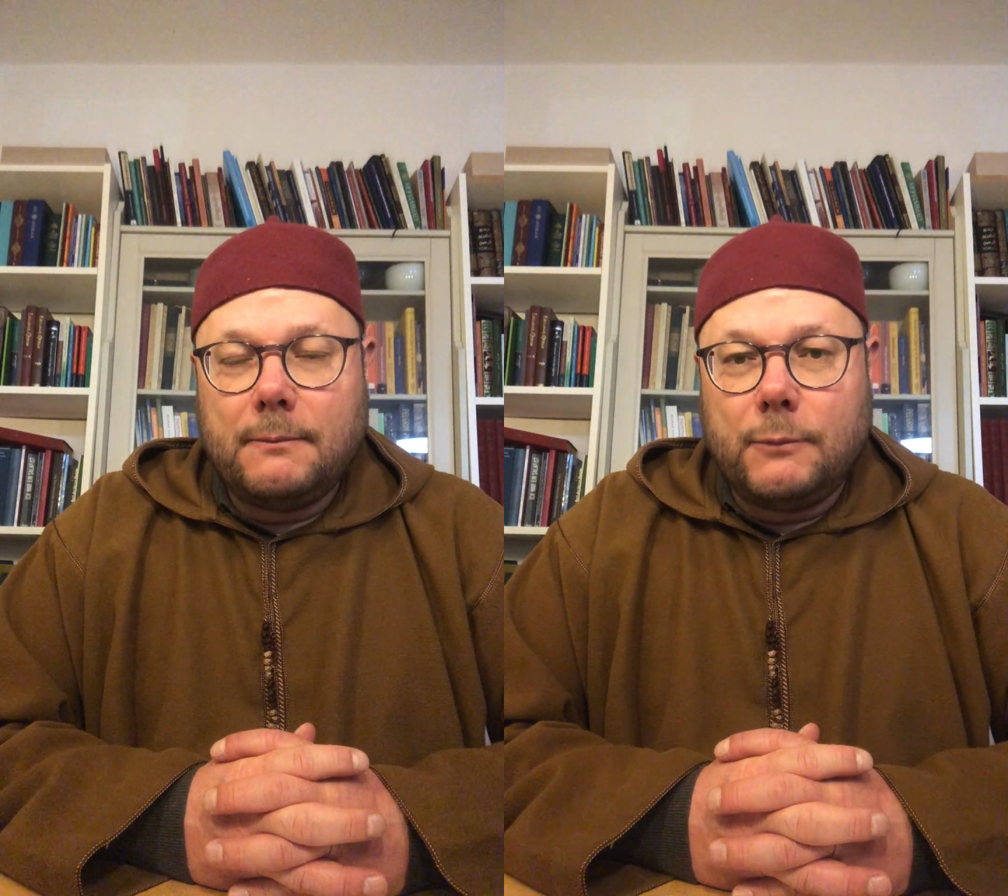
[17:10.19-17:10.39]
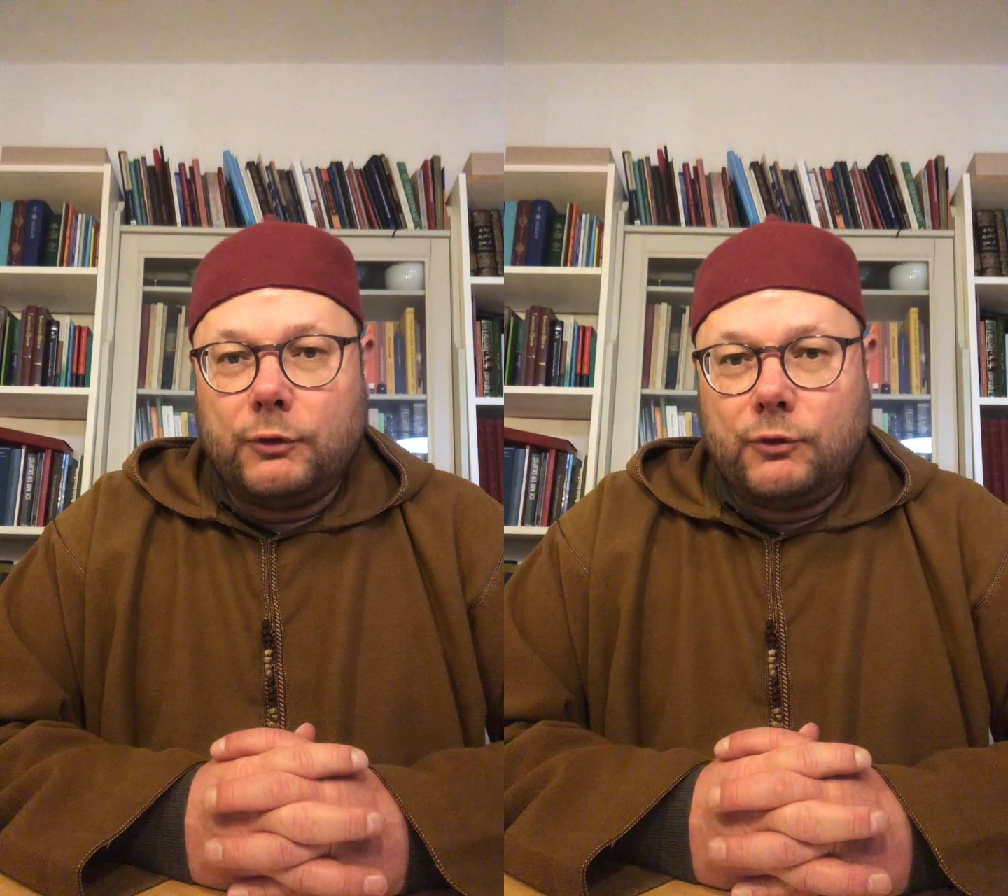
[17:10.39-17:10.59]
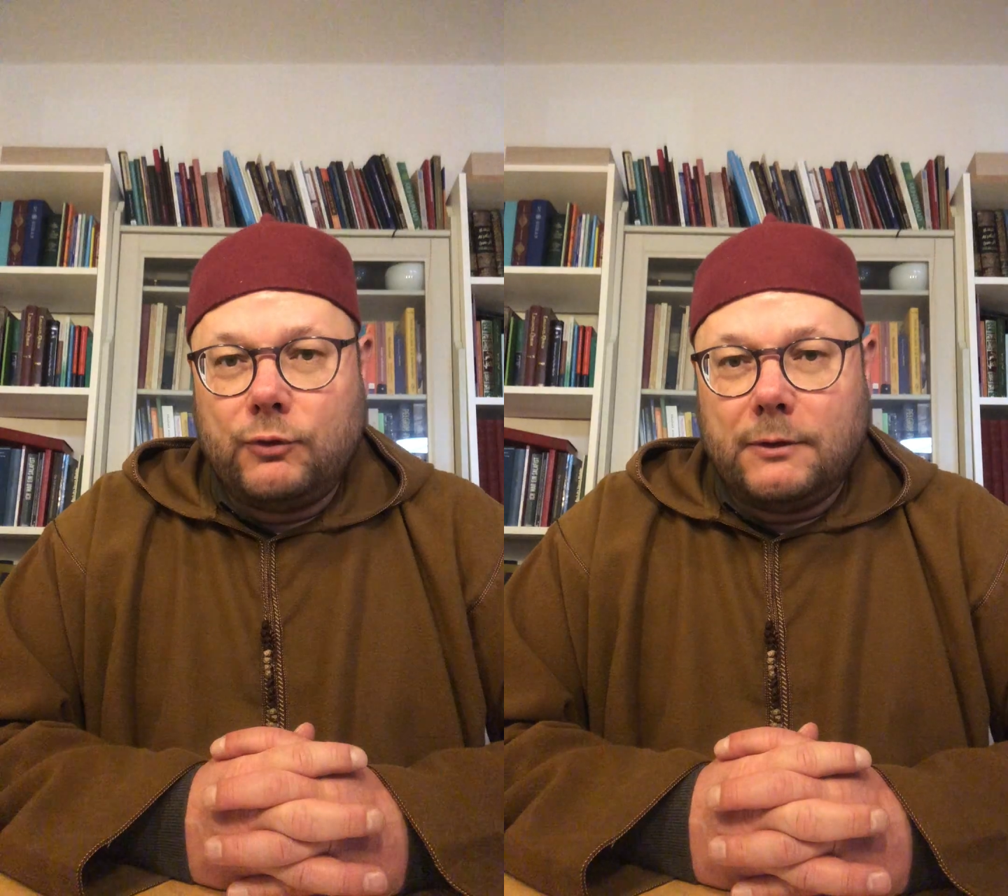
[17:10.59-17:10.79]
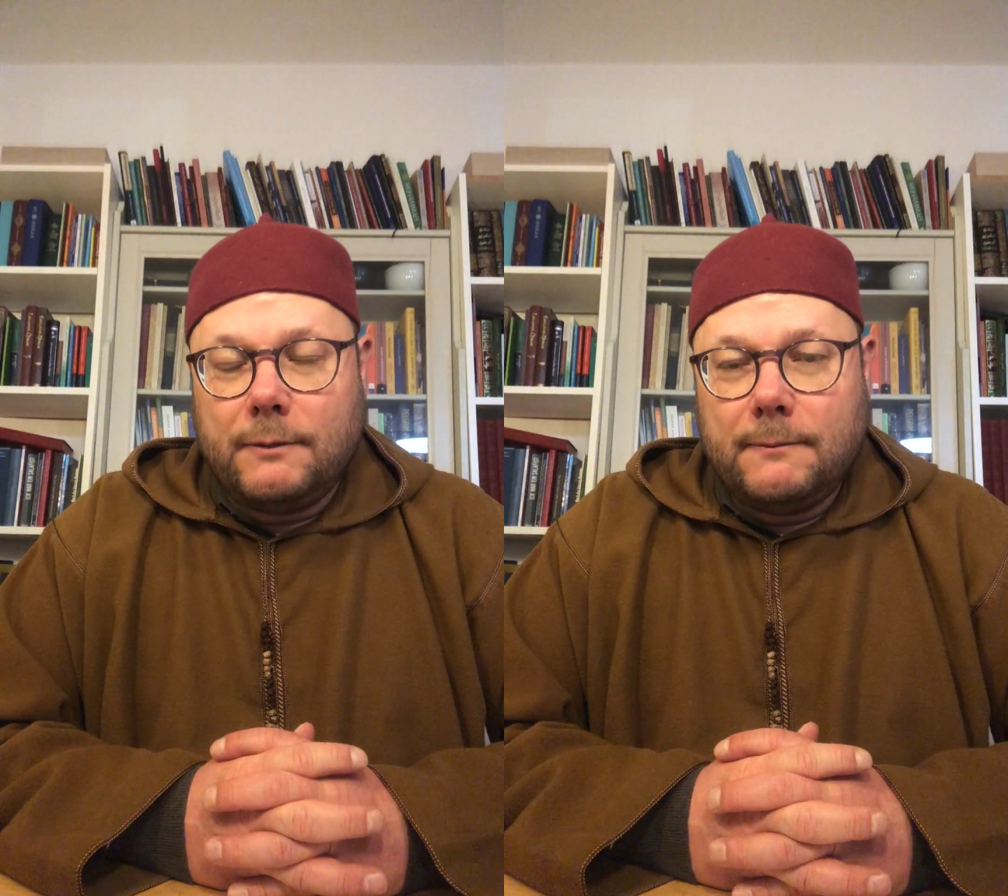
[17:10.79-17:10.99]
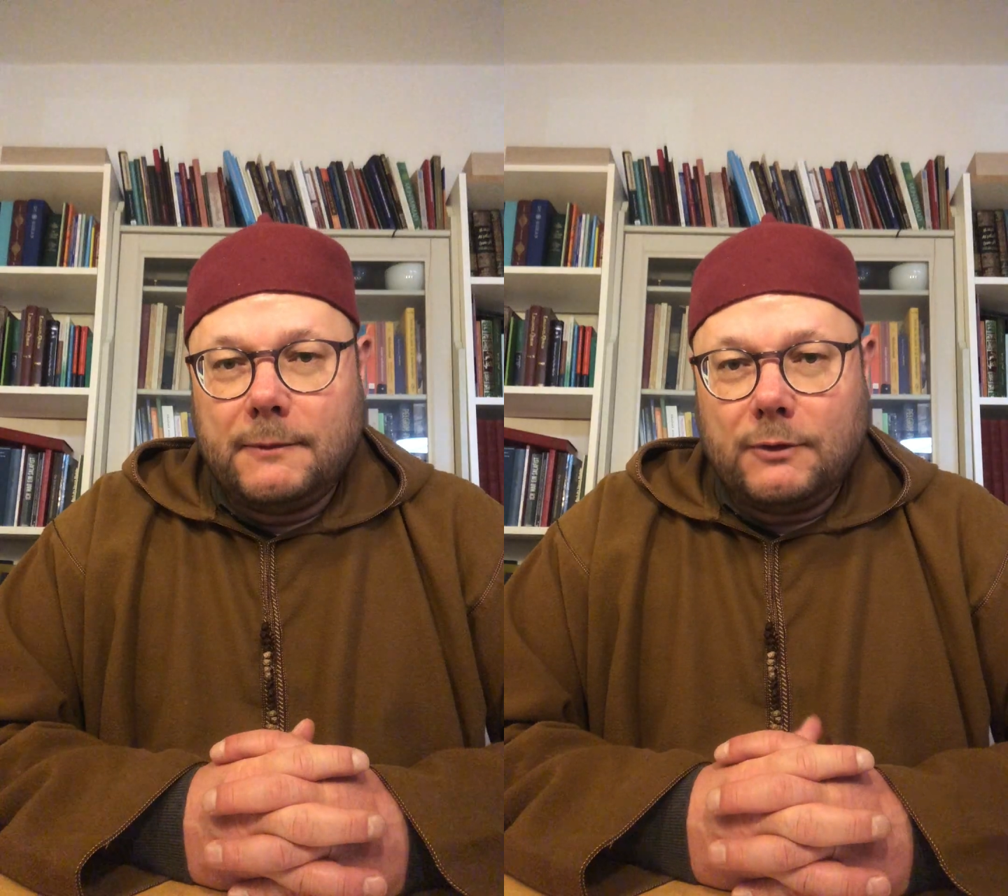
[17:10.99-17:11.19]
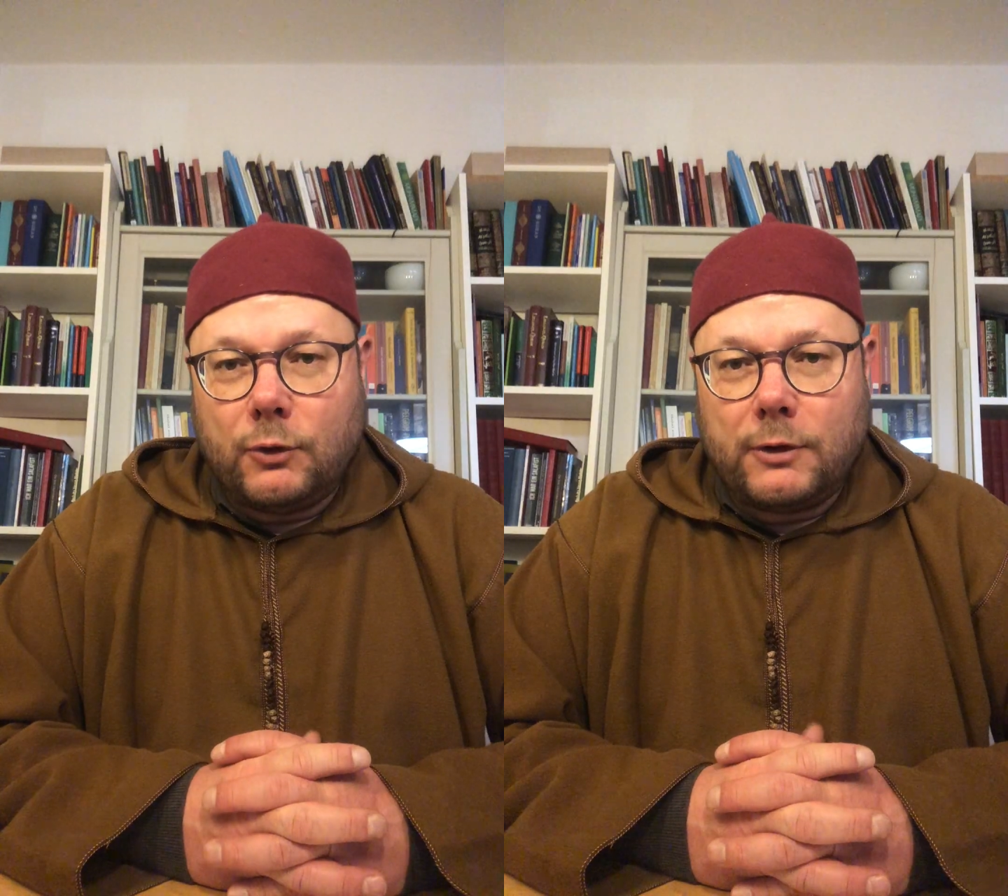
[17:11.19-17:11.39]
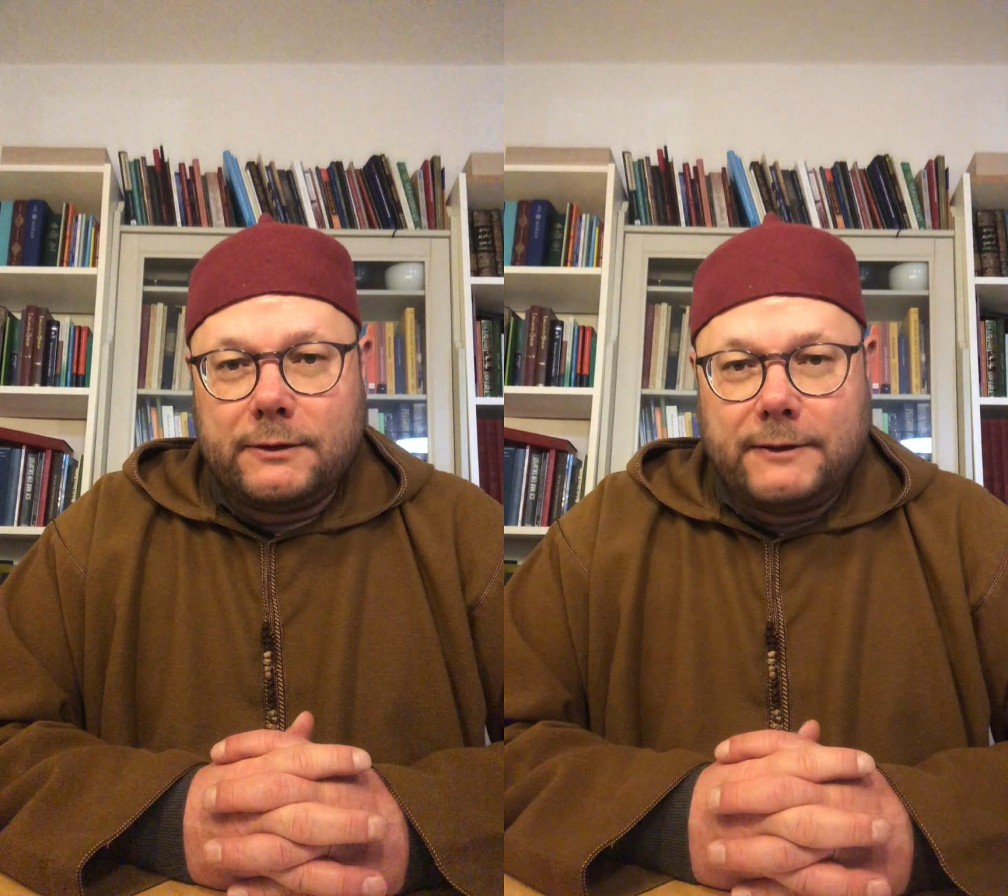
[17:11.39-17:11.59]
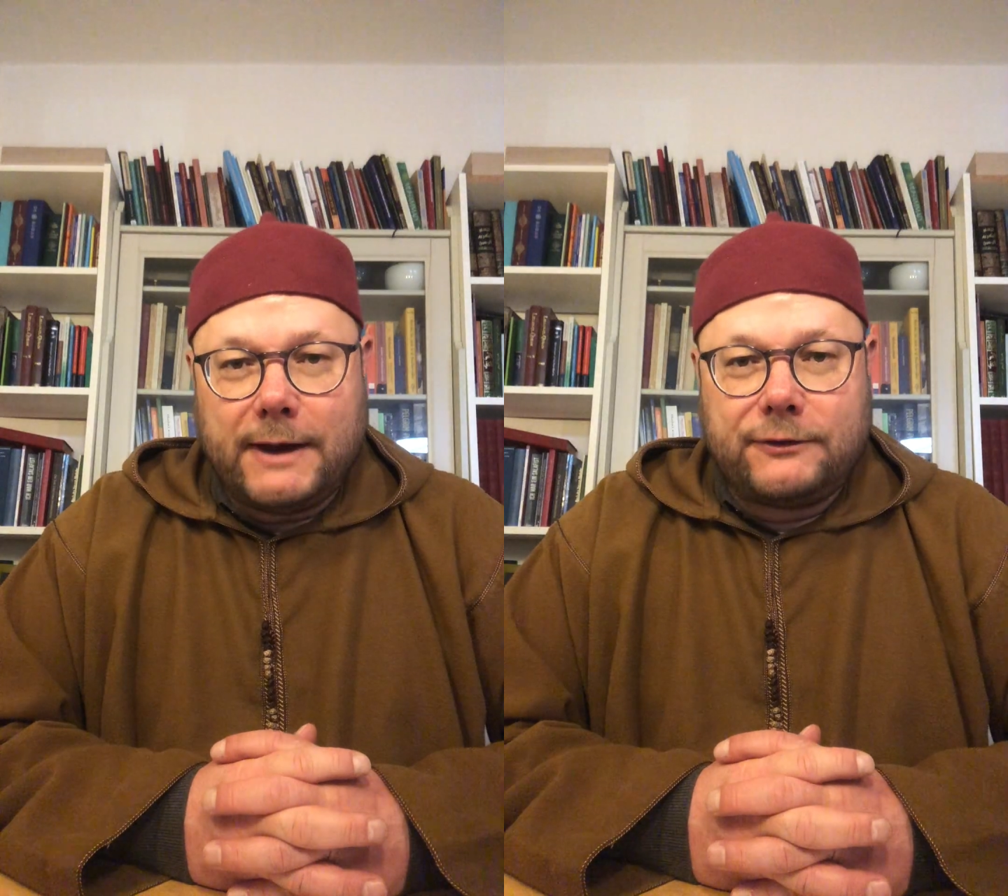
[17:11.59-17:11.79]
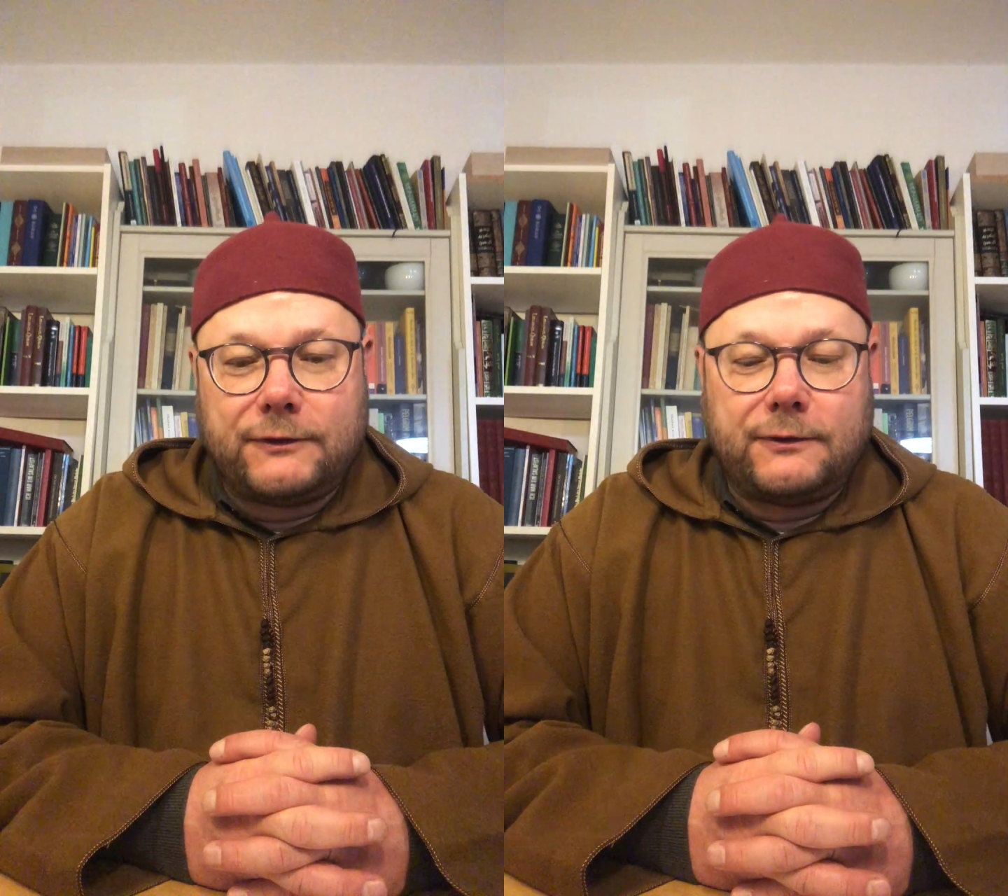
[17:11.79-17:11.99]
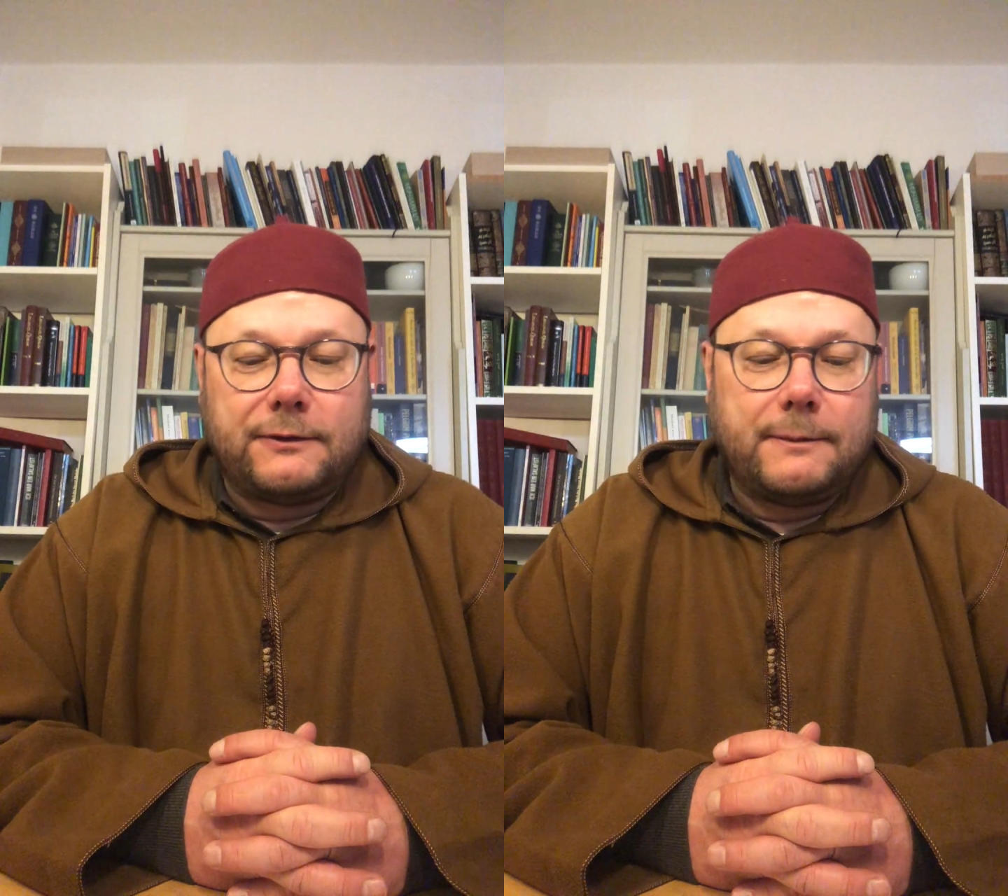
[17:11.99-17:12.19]
mutun or
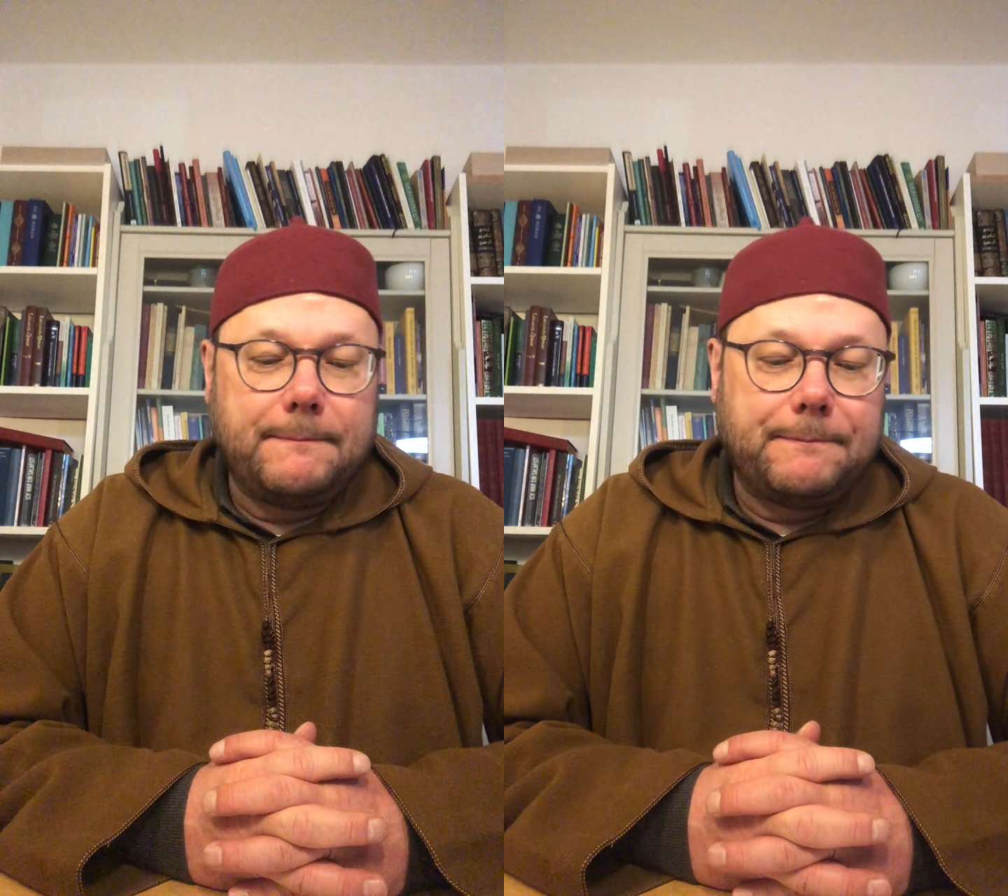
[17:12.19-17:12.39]
texts.